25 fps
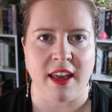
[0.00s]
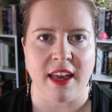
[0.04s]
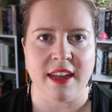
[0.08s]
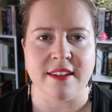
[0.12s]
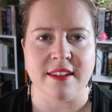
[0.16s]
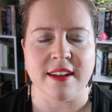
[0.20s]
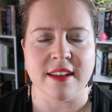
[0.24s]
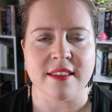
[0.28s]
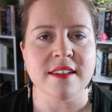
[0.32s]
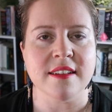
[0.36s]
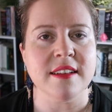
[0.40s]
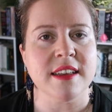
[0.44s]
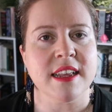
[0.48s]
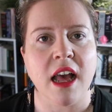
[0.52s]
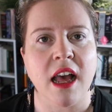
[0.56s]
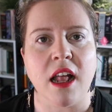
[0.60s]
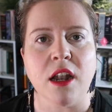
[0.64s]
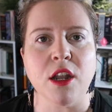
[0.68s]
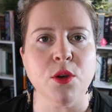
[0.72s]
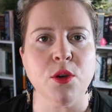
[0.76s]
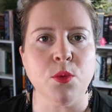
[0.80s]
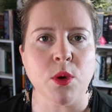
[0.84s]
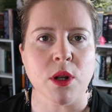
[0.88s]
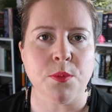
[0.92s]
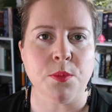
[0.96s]
It doesn't tell
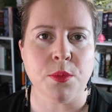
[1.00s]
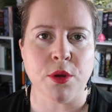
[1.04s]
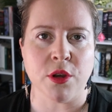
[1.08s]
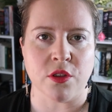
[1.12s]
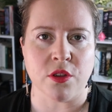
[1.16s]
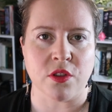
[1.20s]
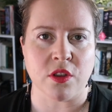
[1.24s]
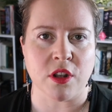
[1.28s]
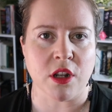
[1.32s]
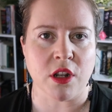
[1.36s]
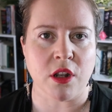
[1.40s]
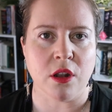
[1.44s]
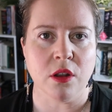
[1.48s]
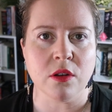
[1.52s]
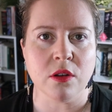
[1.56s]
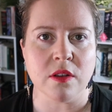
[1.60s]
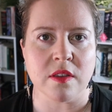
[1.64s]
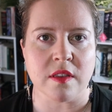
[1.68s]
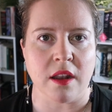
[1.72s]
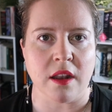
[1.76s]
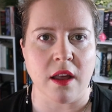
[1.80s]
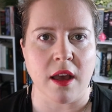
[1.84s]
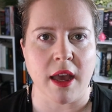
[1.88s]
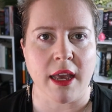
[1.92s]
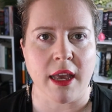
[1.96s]
you what a person
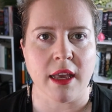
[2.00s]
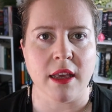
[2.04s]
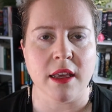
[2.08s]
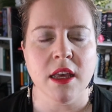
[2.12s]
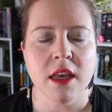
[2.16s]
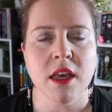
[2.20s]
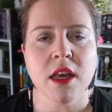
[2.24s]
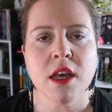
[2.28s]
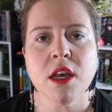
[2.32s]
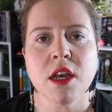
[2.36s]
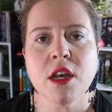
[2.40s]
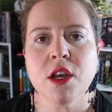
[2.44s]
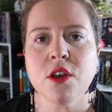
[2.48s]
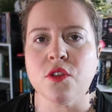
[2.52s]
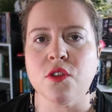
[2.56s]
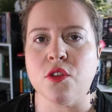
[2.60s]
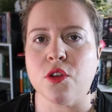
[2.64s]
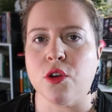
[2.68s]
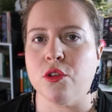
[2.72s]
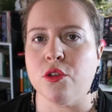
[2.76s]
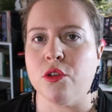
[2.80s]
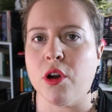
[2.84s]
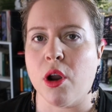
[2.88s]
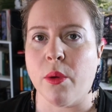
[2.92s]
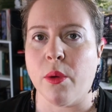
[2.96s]
looks like.
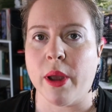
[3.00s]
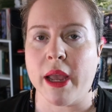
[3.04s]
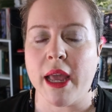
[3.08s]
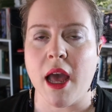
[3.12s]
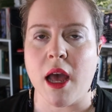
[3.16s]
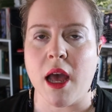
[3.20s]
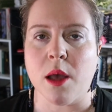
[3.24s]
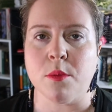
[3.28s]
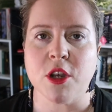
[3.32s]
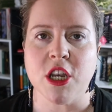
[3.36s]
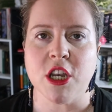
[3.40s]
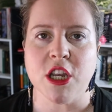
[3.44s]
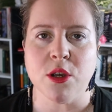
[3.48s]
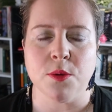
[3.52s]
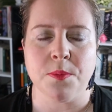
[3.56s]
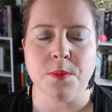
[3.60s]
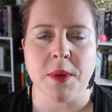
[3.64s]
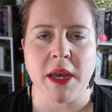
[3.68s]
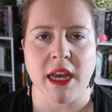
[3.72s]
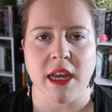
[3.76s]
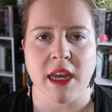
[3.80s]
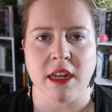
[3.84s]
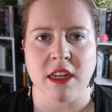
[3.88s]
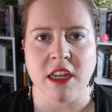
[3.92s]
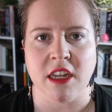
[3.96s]
So growing up, she would
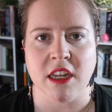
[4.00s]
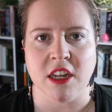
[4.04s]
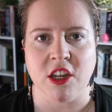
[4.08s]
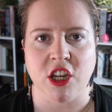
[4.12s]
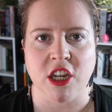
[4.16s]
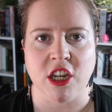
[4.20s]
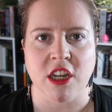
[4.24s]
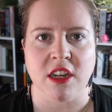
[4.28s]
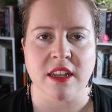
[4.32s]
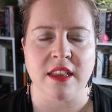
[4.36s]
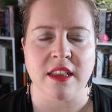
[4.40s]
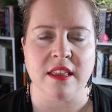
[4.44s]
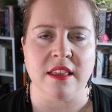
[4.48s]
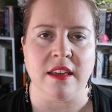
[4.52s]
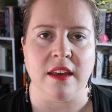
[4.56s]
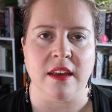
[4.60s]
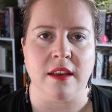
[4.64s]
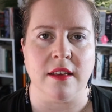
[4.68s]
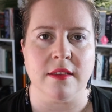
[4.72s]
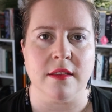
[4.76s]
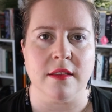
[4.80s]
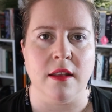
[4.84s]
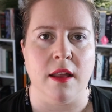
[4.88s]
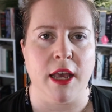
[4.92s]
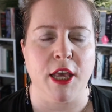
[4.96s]
pay attention to
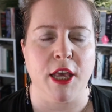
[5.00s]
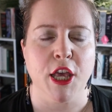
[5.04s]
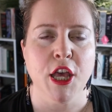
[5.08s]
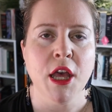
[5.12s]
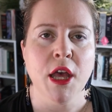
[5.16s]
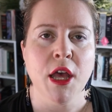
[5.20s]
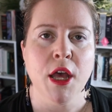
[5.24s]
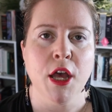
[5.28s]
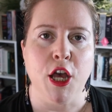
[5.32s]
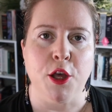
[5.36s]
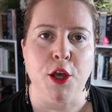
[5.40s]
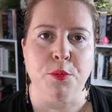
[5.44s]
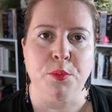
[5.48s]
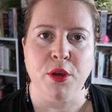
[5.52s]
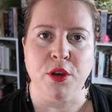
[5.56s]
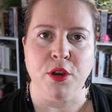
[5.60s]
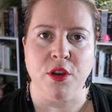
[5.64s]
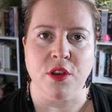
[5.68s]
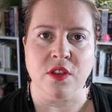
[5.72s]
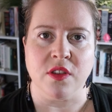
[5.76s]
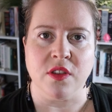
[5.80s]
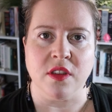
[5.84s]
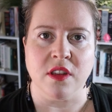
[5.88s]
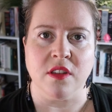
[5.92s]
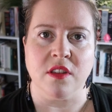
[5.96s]
things like a
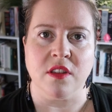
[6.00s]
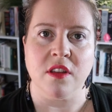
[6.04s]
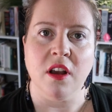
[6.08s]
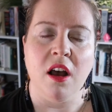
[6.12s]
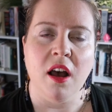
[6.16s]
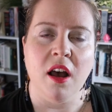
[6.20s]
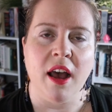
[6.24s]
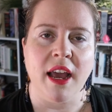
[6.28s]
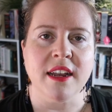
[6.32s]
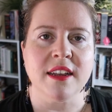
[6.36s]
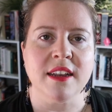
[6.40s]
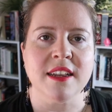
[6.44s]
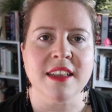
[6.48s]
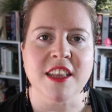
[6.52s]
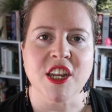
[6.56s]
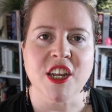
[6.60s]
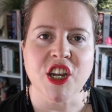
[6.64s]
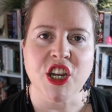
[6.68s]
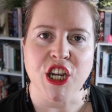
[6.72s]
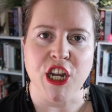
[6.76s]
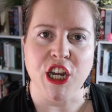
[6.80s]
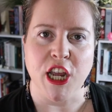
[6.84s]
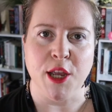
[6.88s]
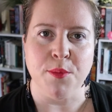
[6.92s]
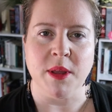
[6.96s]
person's height and the
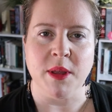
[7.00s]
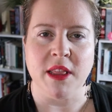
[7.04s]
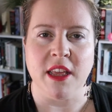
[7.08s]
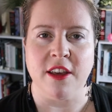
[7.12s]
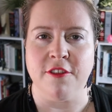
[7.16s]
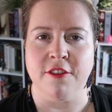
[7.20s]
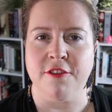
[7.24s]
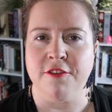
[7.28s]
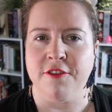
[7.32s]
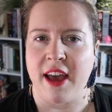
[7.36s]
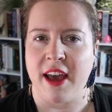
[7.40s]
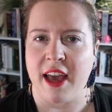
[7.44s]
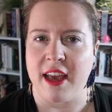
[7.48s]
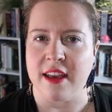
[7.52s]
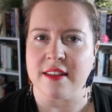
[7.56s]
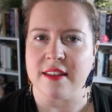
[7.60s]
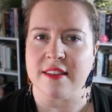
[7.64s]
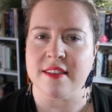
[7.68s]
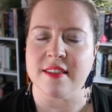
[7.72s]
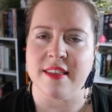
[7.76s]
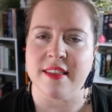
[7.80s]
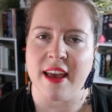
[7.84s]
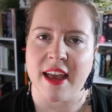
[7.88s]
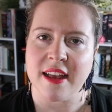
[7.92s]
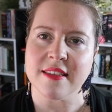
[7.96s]
shape of their
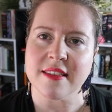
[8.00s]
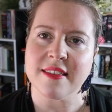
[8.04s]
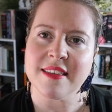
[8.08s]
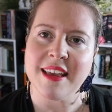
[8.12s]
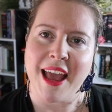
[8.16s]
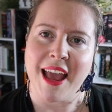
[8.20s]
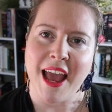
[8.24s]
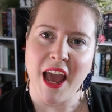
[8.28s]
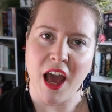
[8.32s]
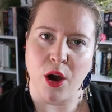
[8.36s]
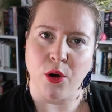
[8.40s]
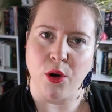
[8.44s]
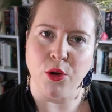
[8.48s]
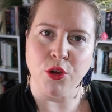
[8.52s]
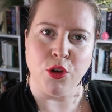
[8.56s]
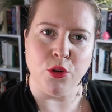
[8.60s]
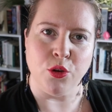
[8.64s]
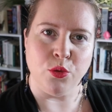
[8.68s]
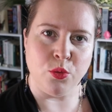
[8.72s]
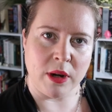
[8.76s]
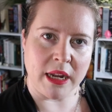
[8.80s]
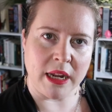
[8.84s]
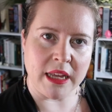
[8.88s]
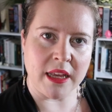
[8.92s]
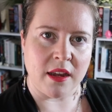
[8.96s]
face. That's how you
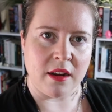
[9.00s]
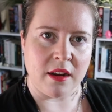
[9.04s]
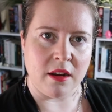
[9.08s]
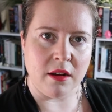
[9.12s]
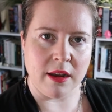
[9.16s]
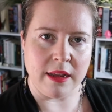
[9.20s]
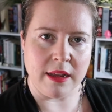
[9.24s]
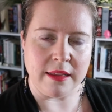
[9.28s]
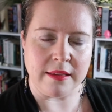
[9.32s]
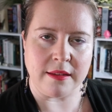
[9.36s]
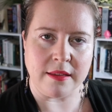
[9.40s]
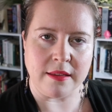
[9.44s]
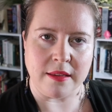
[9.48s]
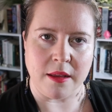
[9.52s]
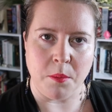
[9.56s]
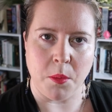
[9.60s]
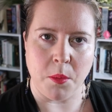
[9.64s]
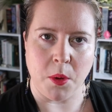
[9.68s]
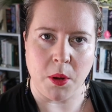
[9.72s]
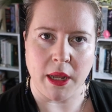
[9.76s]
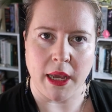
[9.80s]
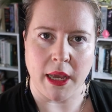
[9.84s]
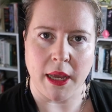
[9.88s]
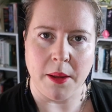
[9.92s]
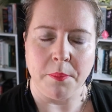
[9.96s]
recognised
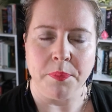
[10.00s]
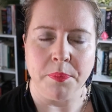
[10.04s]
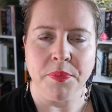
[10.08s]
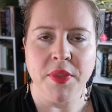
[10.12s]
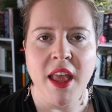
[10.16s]
somebody.